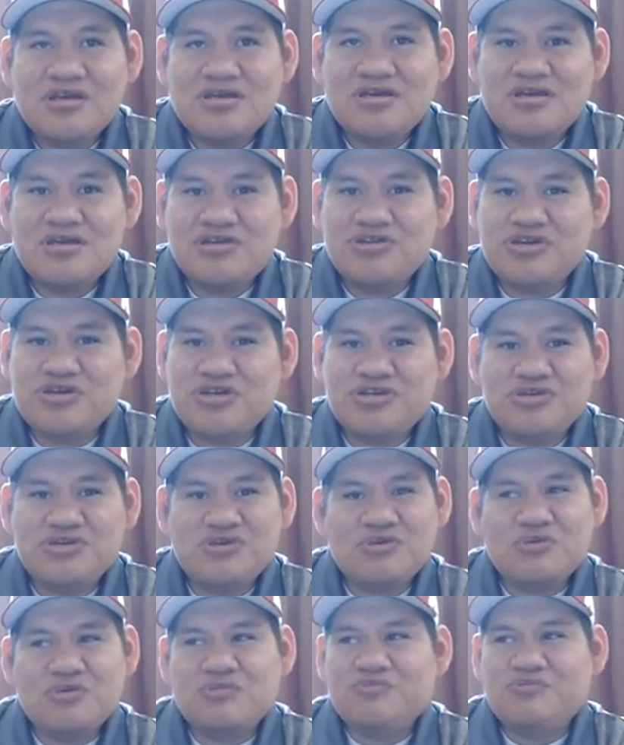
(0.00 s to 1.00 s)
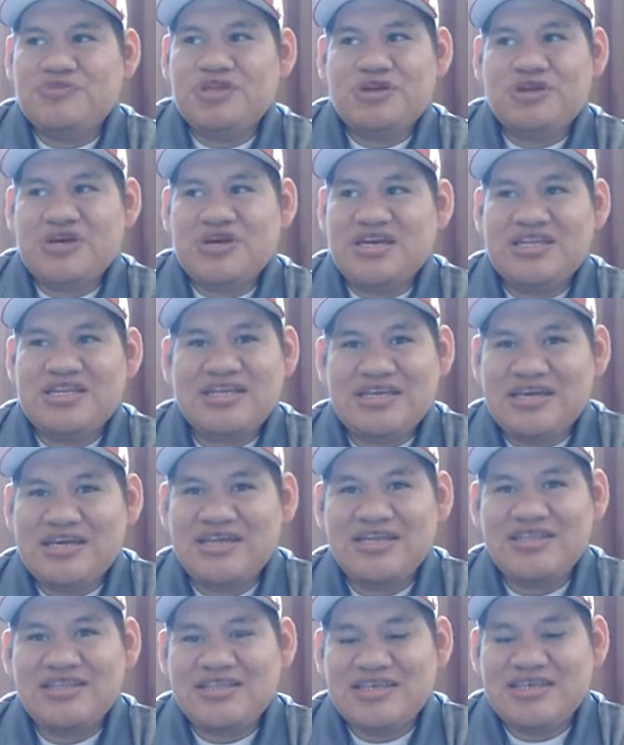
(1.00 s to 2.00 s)
You could do, you know,
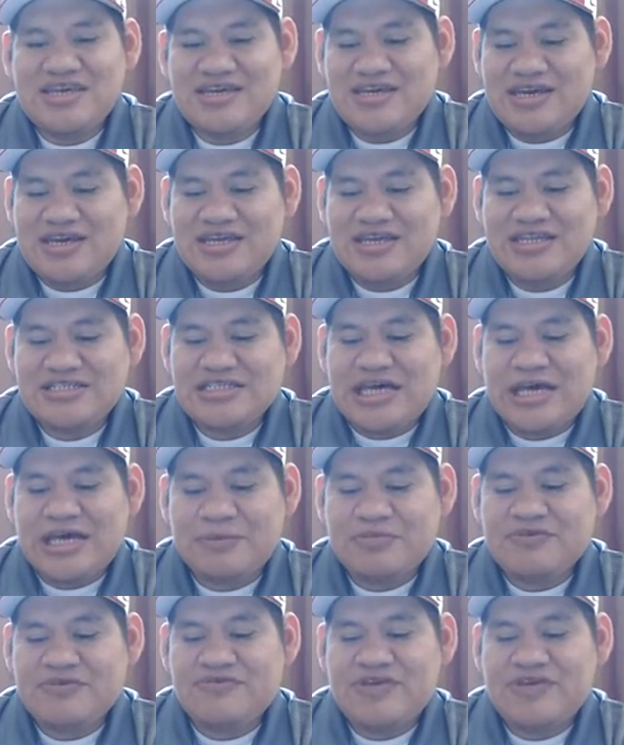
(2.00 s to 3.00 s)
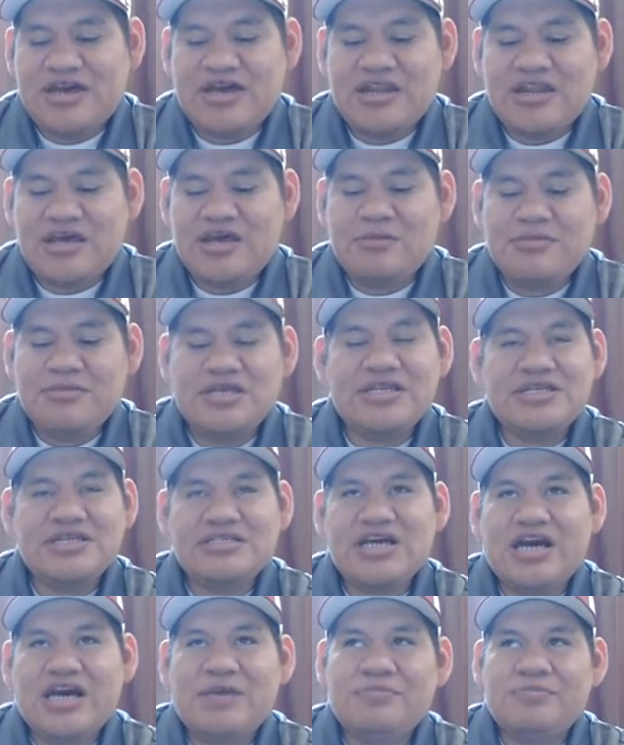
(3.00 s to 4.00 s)
anything, any type of that, any
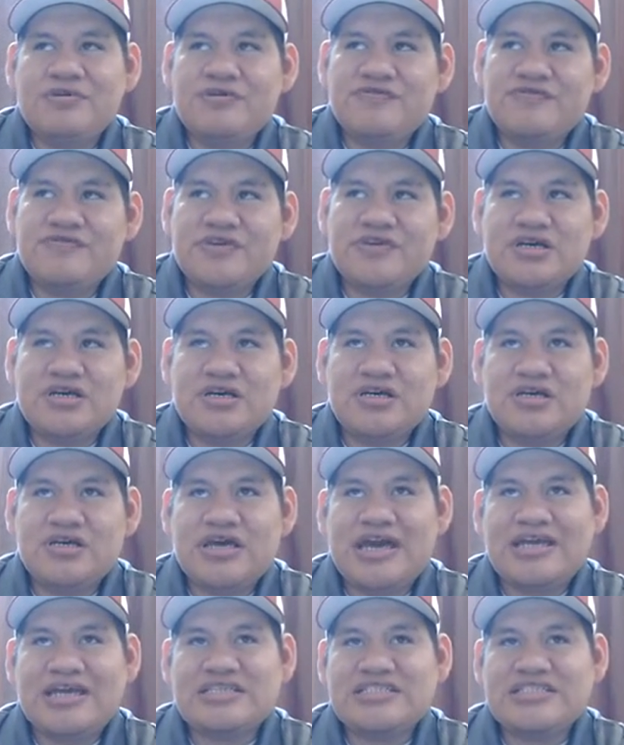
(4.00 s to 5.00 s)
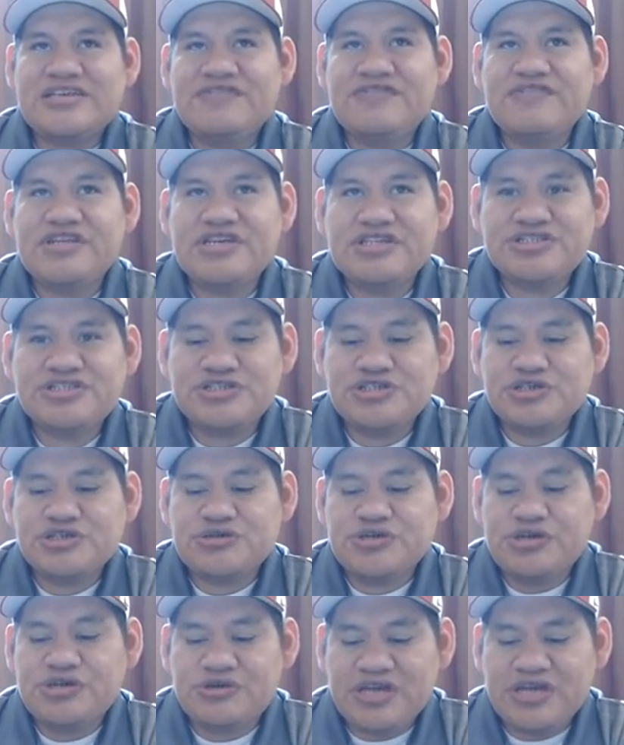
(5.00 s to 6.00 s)
type of activity that you're doing,
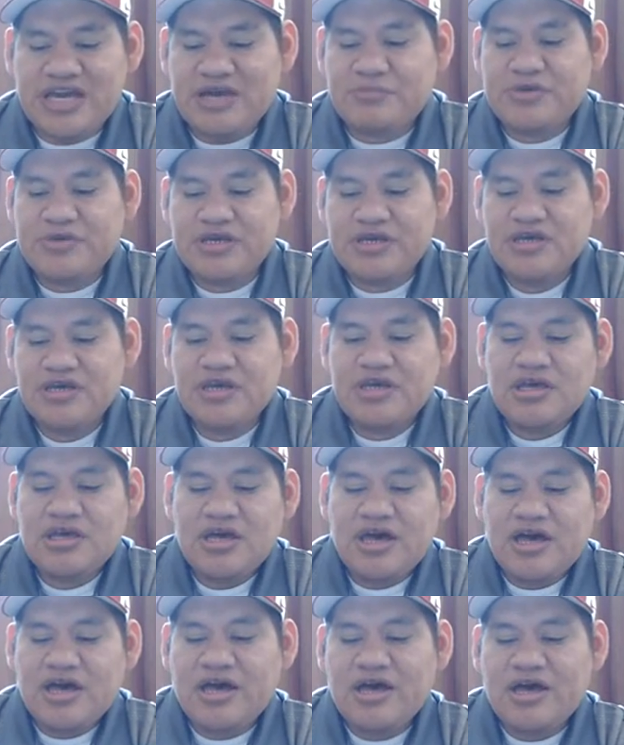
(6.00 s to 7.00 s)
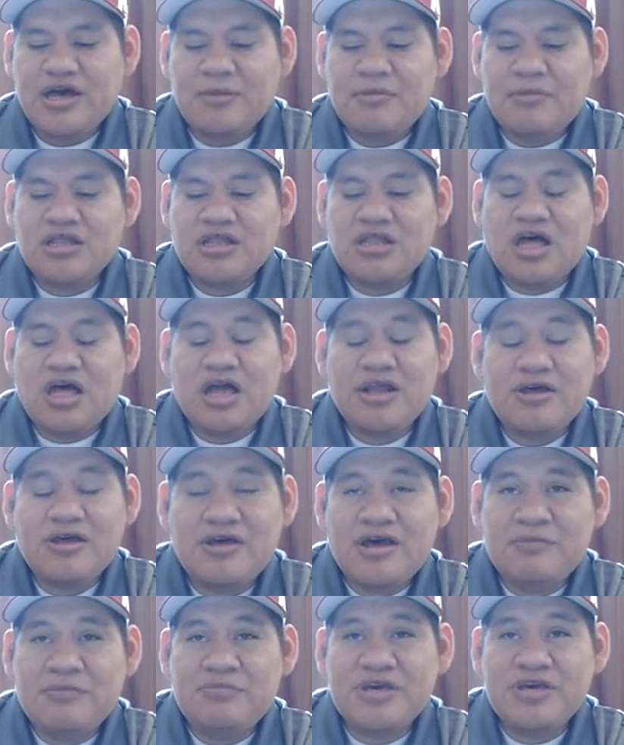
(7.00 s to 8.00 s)
you know, camping.
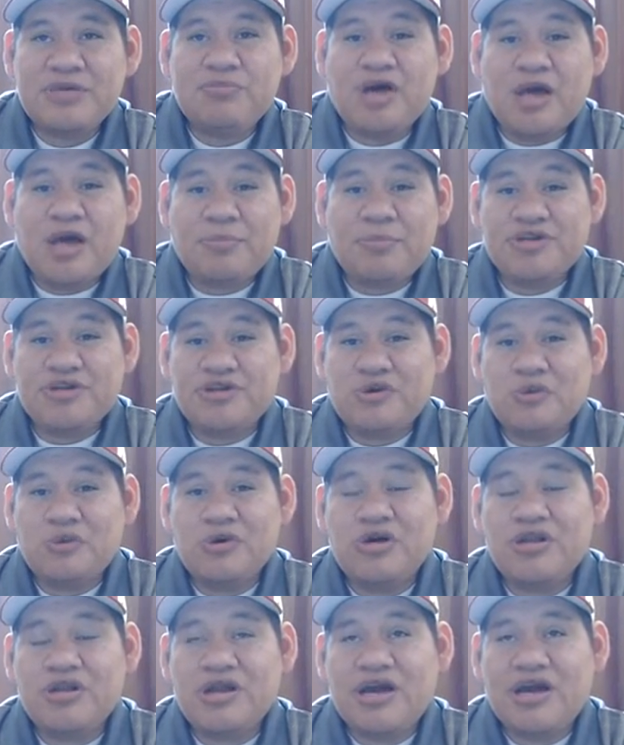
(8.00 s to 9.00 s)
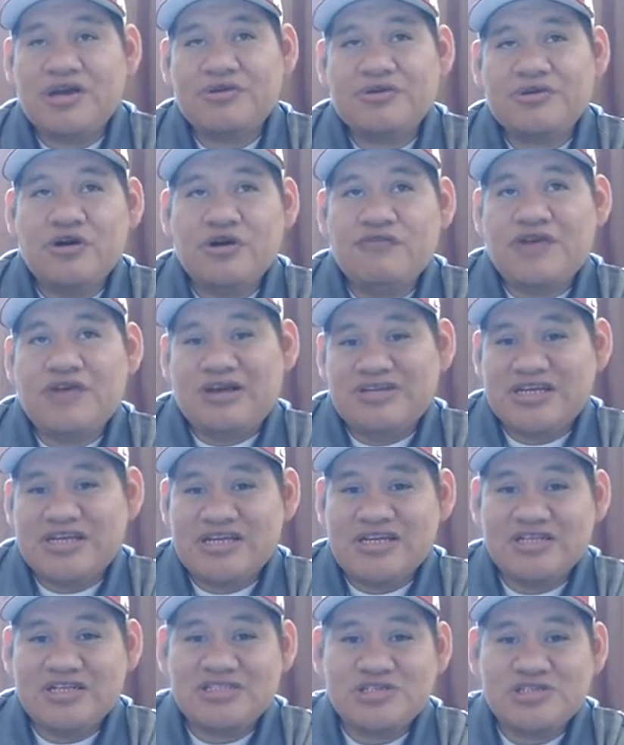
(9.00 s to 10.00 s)
A big popular one. I don't know if I had to get
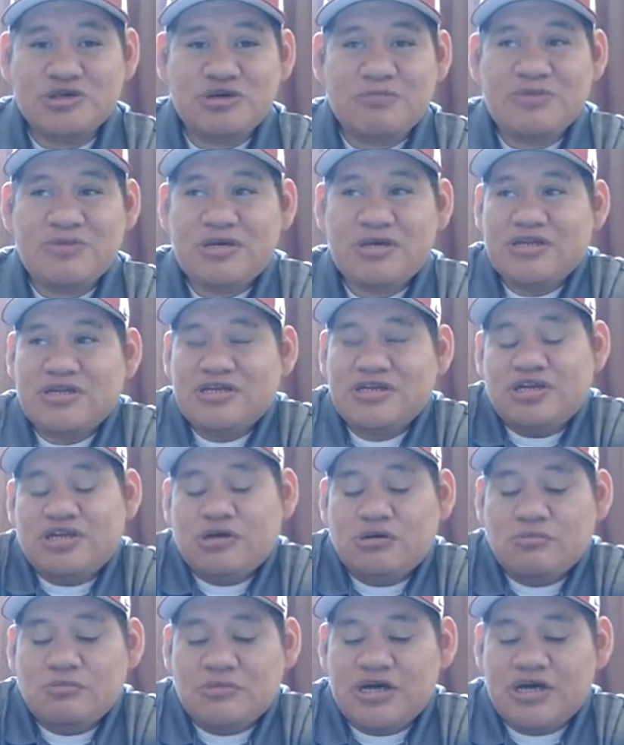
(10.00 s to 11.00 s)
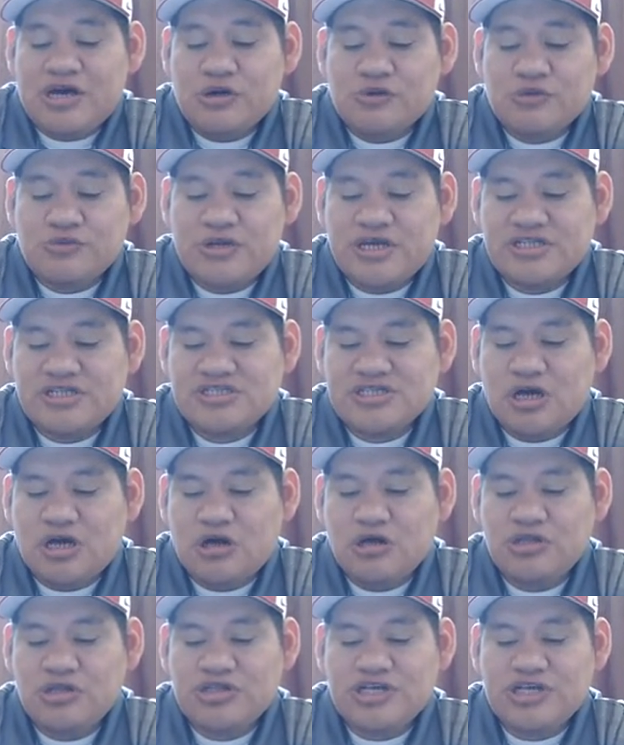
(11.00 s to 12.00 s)
into it, but you know, it's
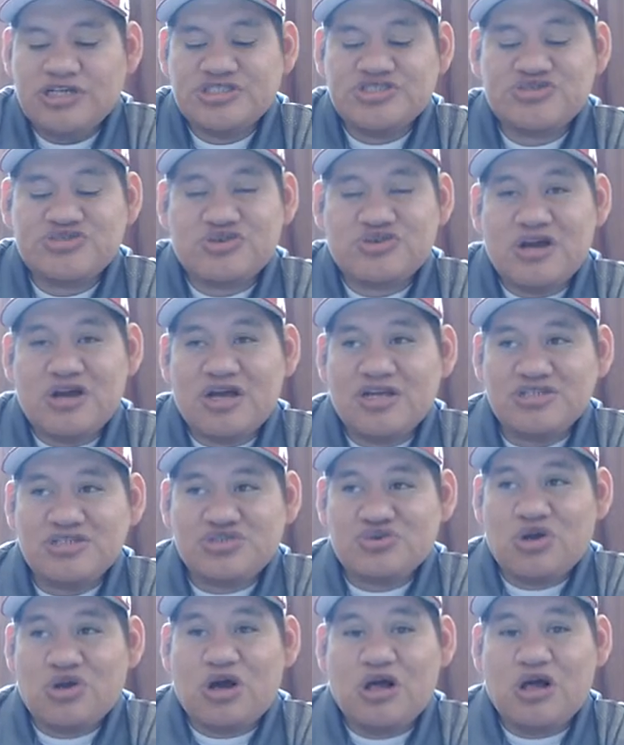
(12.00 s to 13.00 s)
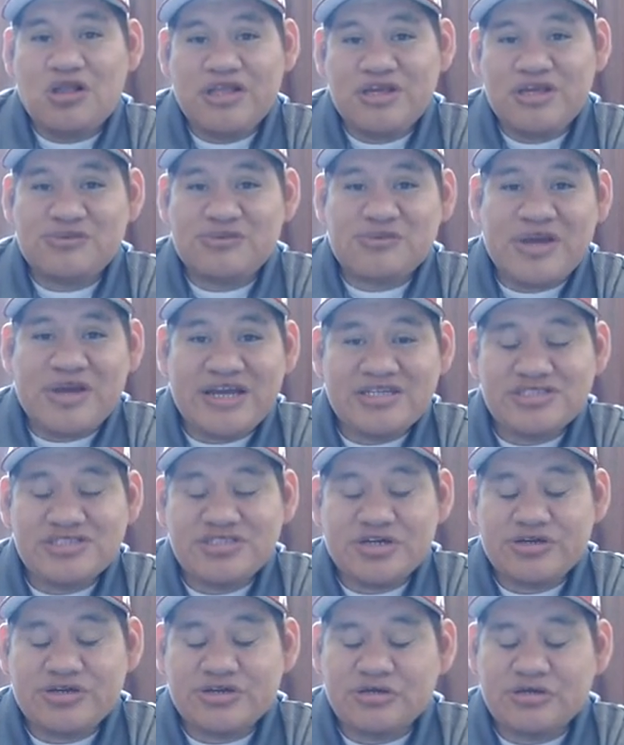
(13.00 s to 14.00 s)
called a draw and write
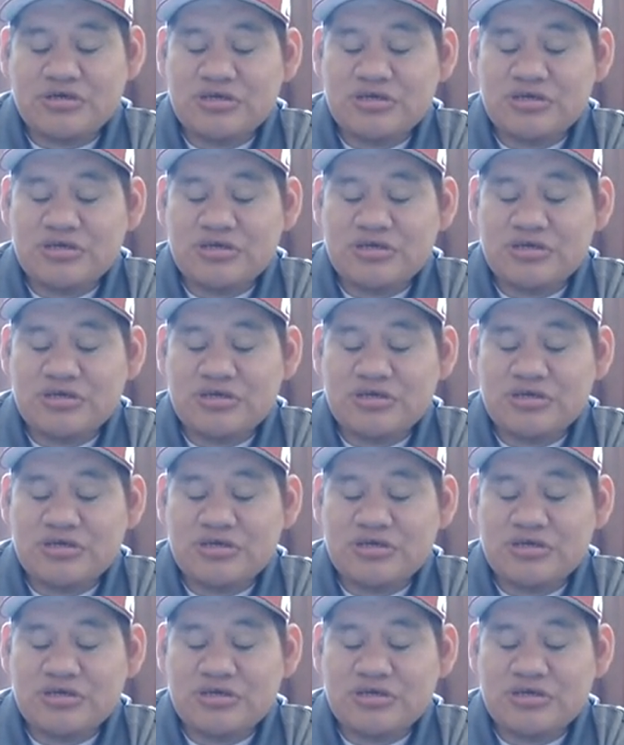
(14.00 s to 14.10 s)
journal.